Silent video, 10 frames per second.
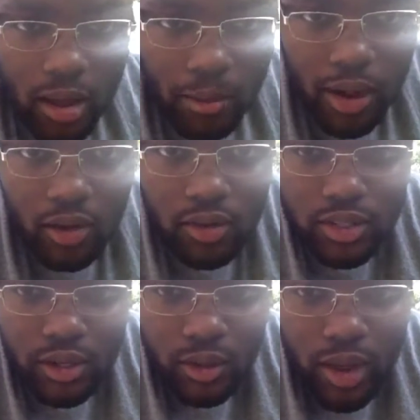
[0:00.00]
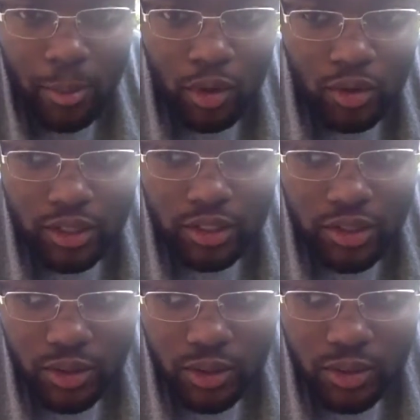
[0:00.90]
am I going to do? How am I going to get these
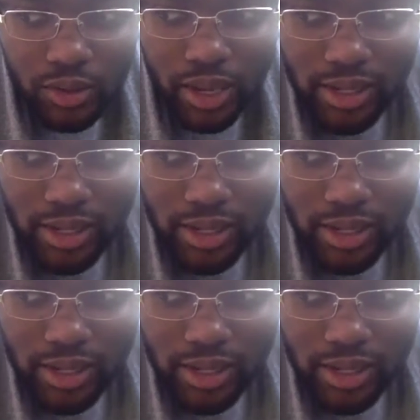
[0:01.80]
shoes? I